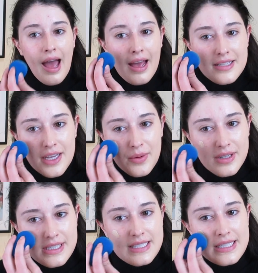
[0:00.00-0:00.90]
As I
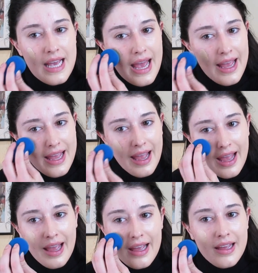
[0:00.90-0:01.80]
was
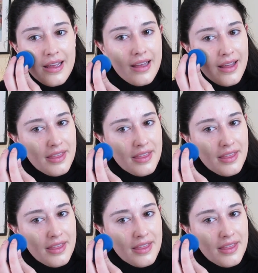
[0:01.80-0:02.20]
saying,